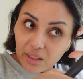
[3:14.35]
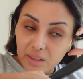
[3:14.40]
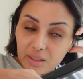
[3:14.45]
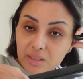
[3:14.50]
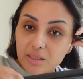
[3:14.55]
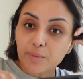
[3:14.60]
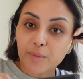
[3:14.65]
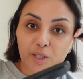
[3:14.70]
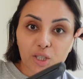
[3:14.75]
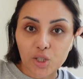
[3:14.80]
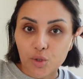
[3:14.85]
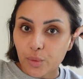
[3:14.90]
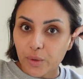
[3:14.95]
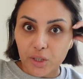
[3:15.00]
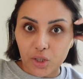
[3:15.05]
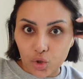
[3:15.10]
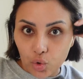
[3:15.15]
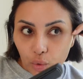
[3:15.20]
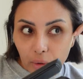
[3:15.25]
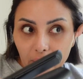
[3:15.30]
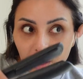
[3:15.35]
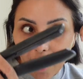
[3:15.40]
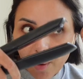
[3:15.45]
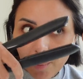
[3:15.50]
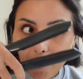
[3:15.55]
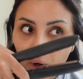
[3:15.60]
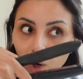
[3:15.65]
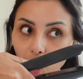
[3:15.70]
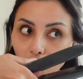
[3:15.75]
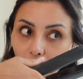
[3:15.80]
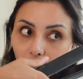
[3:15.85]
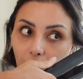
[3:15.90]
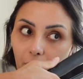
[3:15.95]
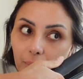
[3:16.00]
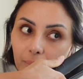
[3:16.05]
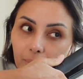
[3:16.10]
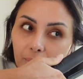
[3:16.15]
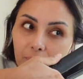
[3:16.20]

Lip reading: and as much as we enjoy that part,